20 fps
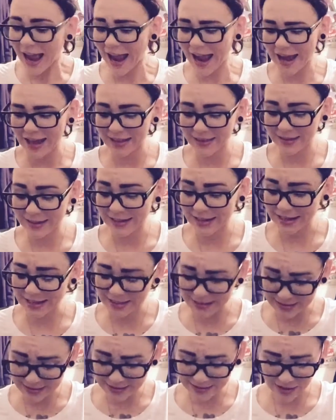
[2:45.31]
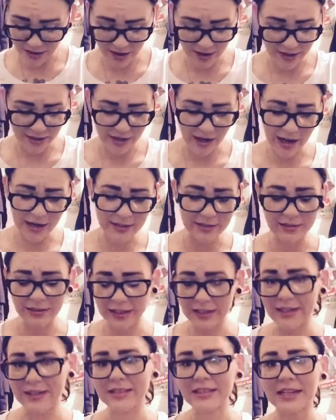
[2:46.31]
And the inside,
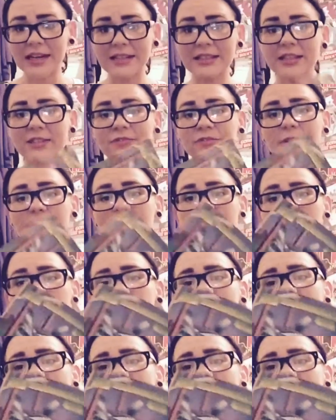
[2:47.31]
like I said, I did flip through